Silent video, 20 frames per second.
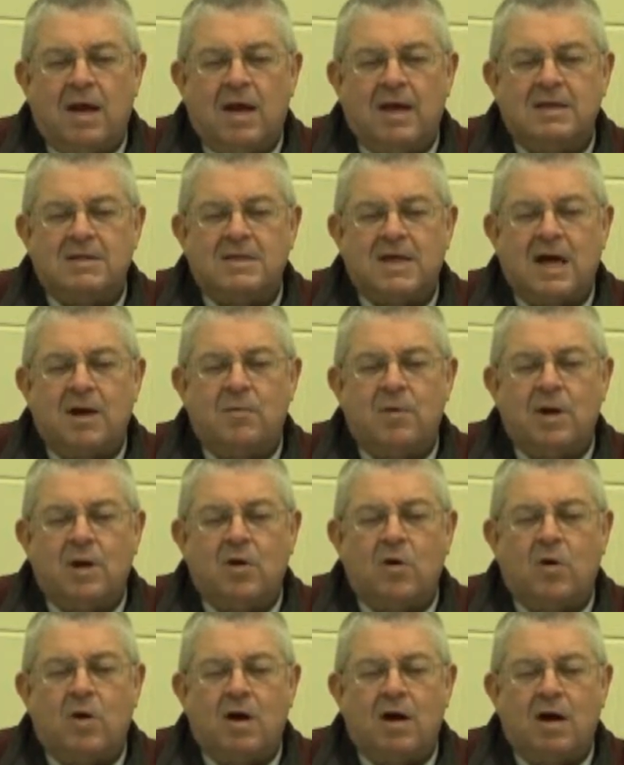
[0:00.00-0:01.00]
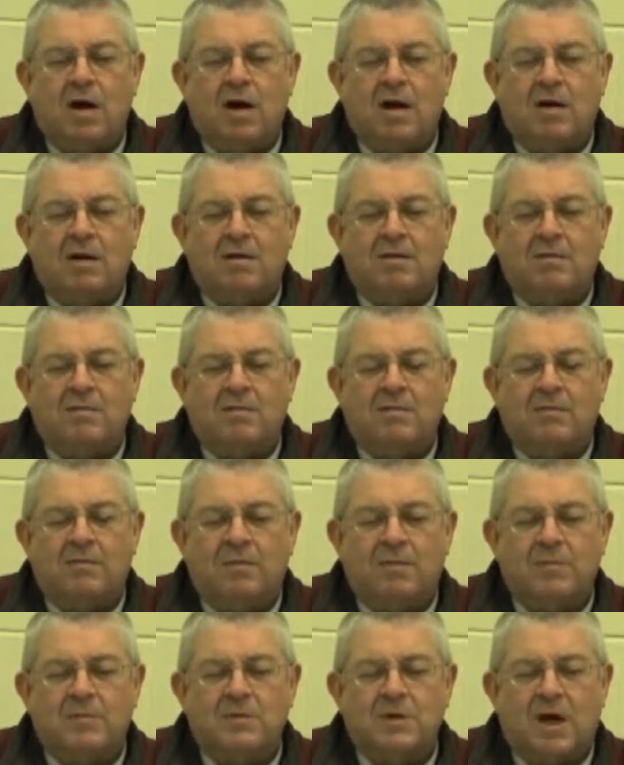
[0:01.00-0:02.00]
as I recall
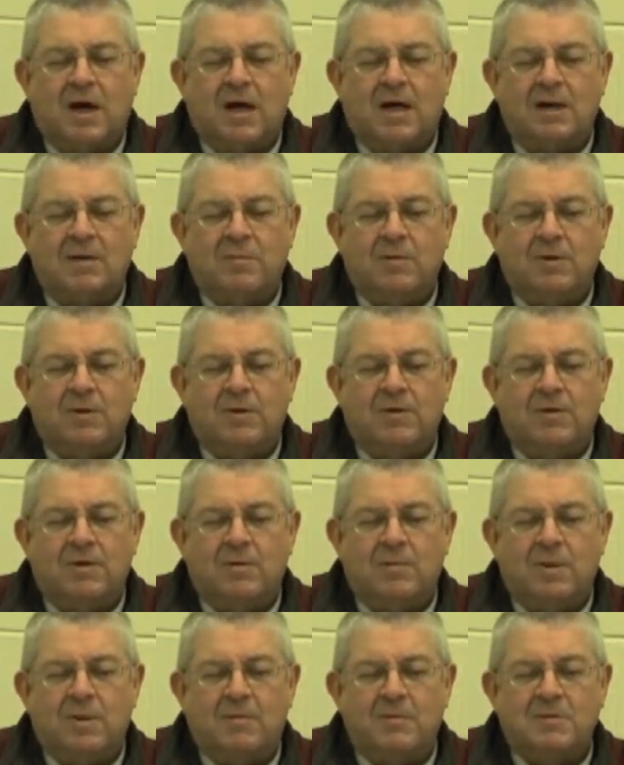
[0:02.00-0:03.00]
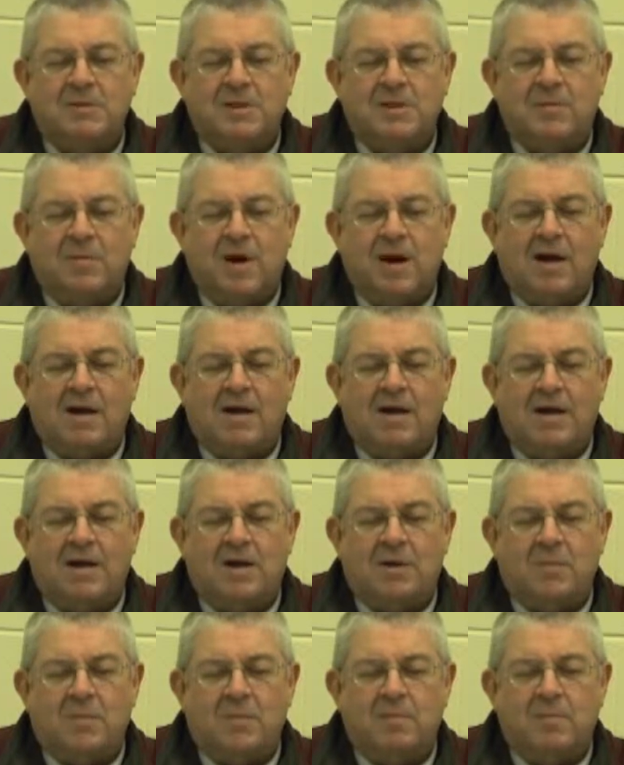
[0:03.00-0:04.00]
from talking with the members of the bargaining
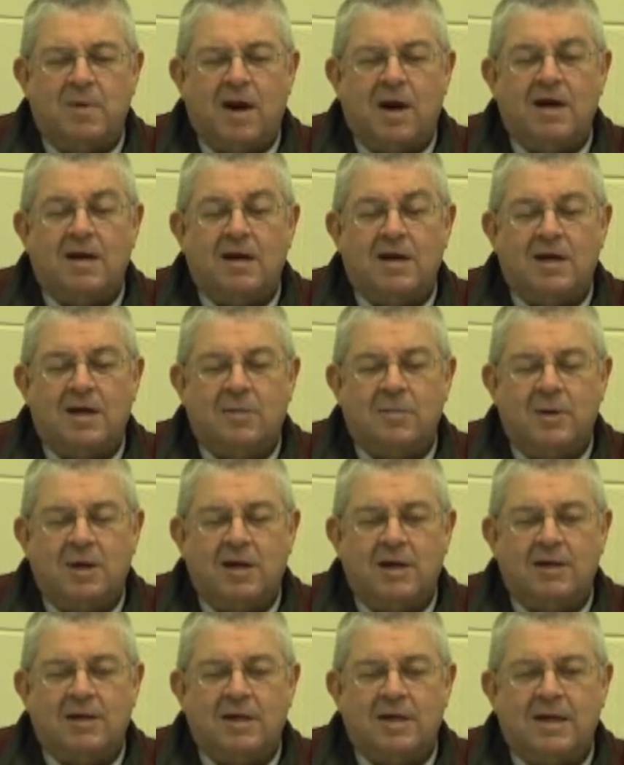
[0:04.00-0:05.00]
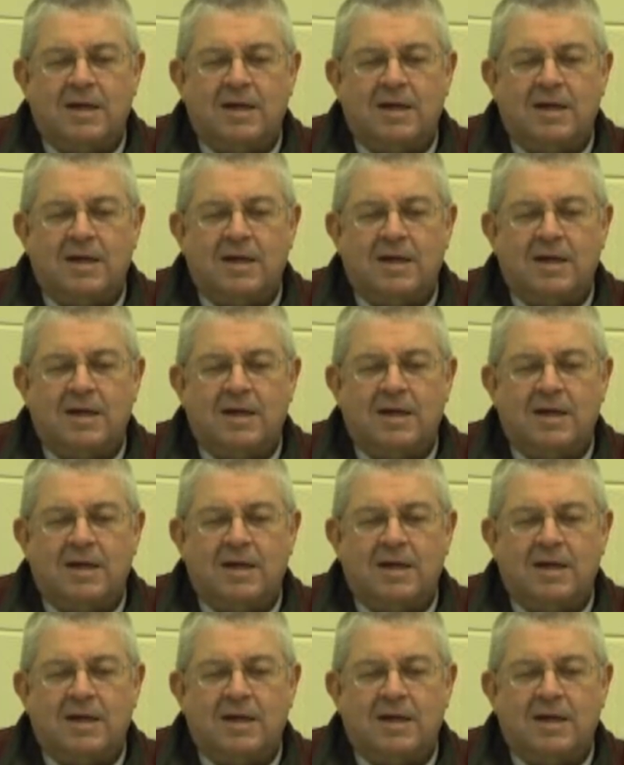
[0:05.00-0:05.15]
committee,